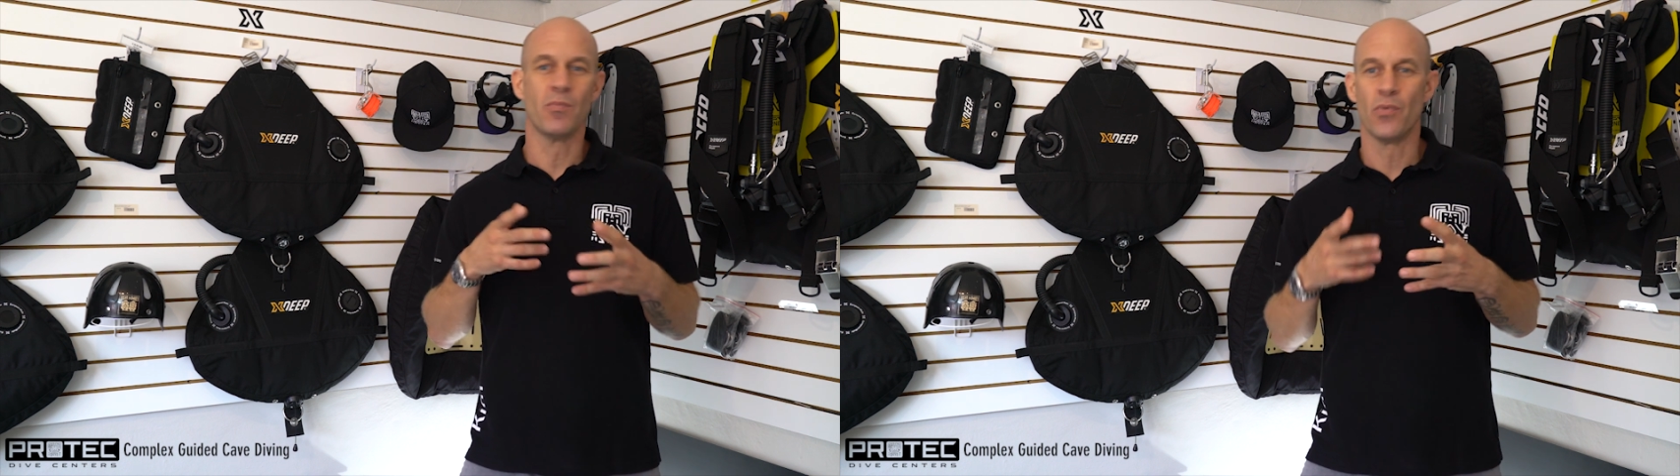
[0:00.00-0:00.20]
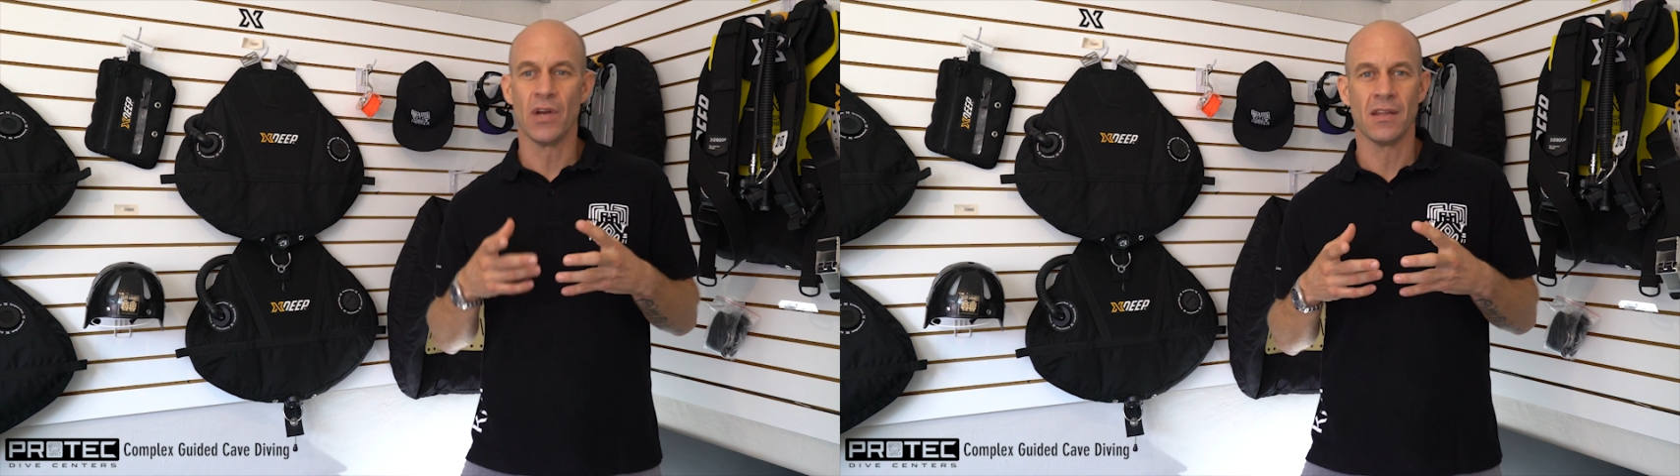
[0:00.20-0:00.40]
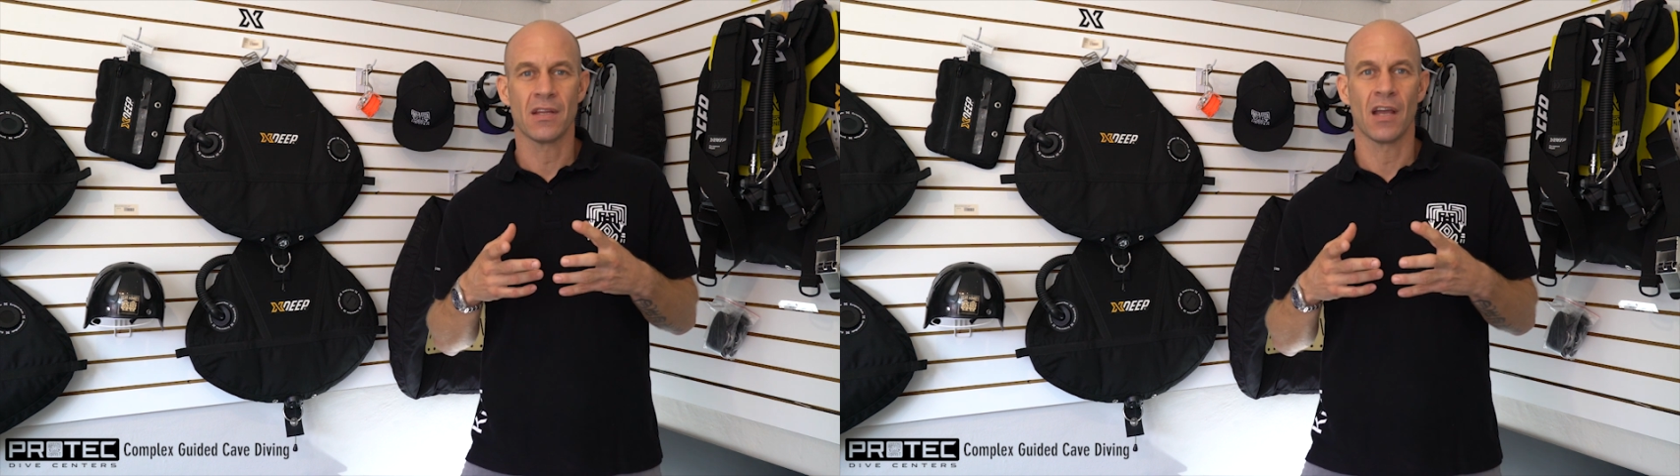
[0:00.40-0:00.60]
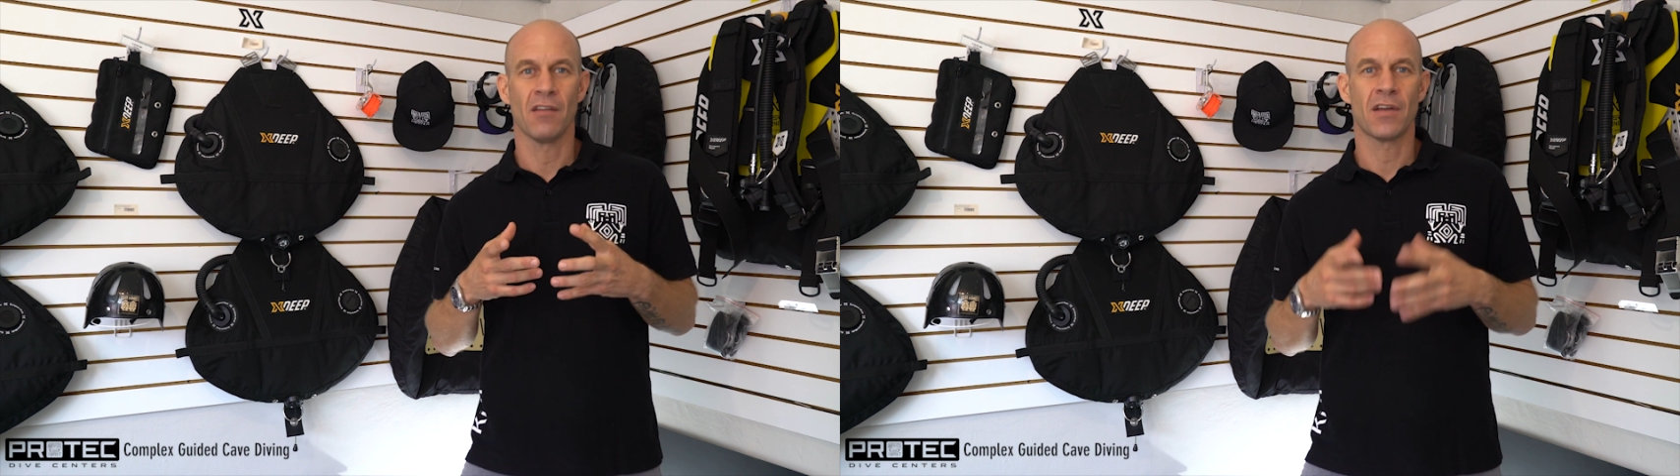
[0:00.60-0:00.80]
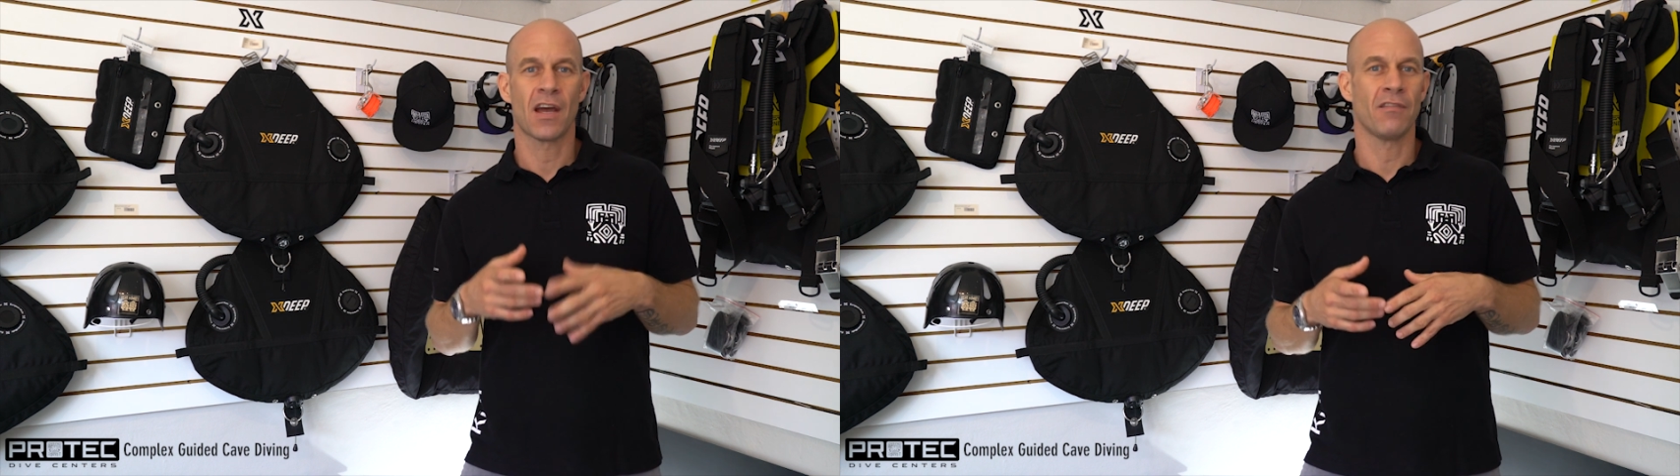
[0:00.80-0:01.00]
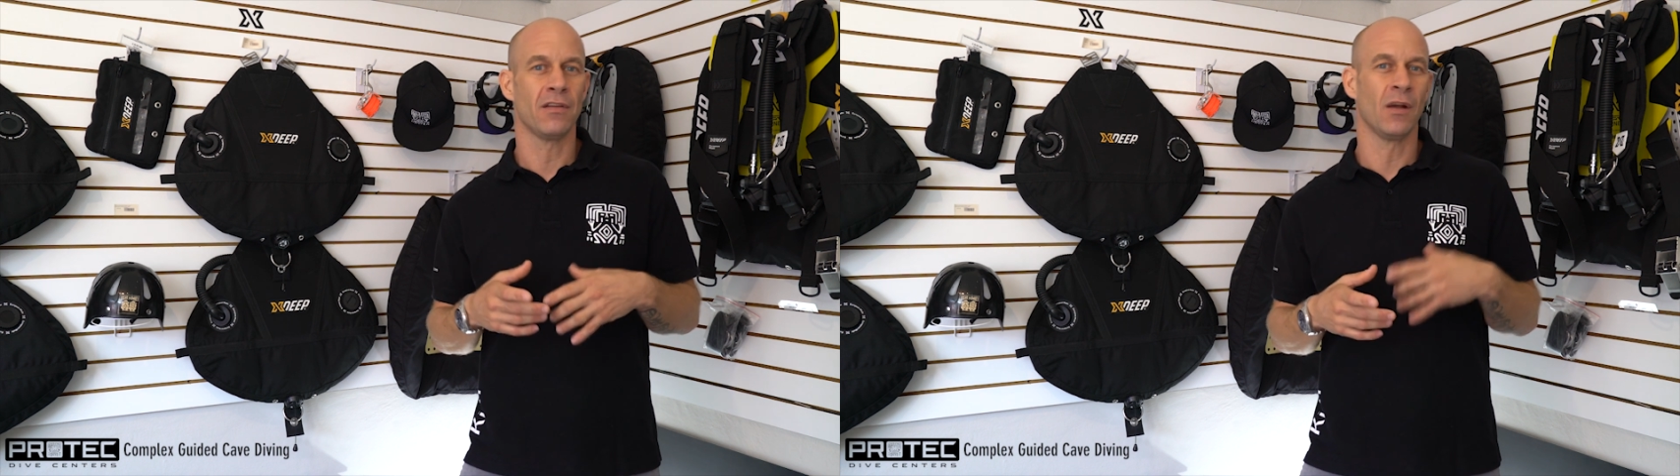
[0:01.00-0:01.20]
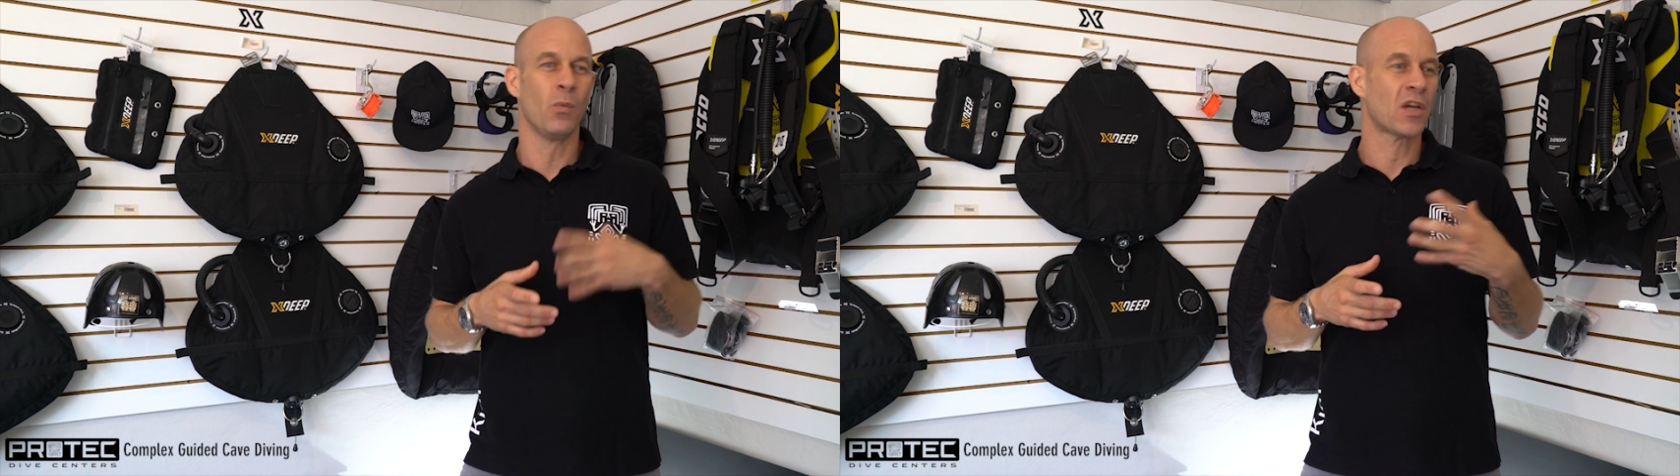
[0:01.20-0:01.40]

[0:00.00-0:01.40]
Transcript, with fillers: breathe cave diving,